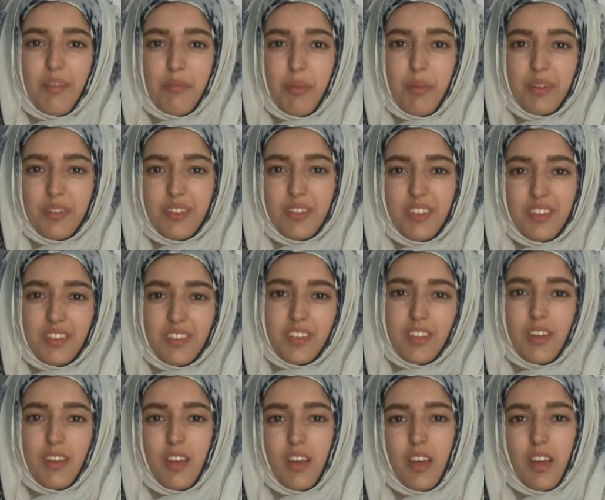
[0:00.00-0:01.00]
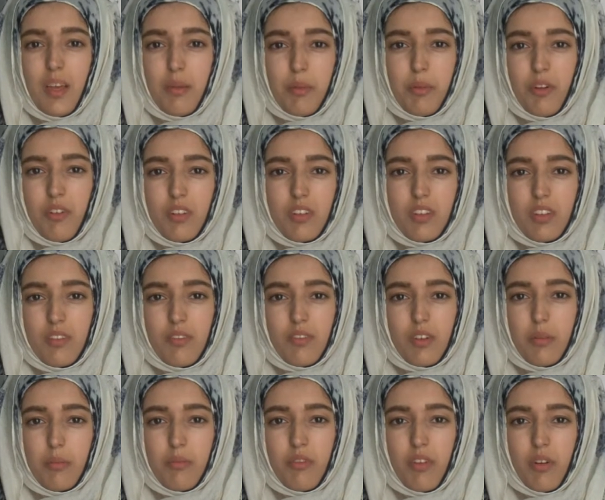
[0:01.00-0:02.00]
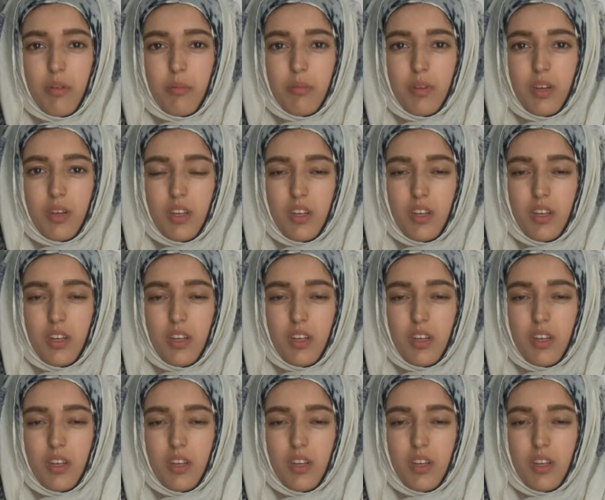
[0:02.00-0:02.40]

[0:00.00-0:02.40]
Bosnians, the immigrants have come from